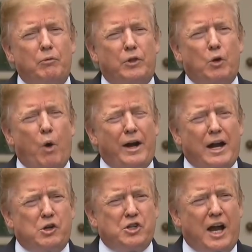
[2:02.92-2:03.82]
the White
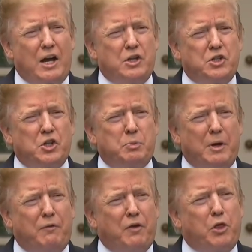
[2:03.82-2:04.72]
House counsel
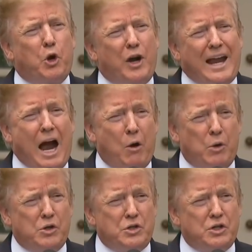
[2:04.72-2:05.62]
speak for 30
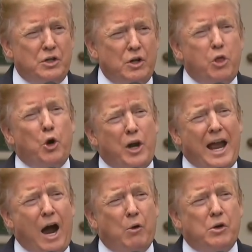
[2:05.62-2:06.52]
hours.
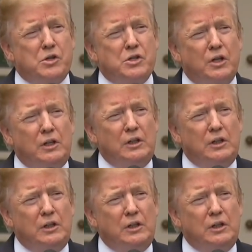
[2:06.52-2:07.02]
30 hours.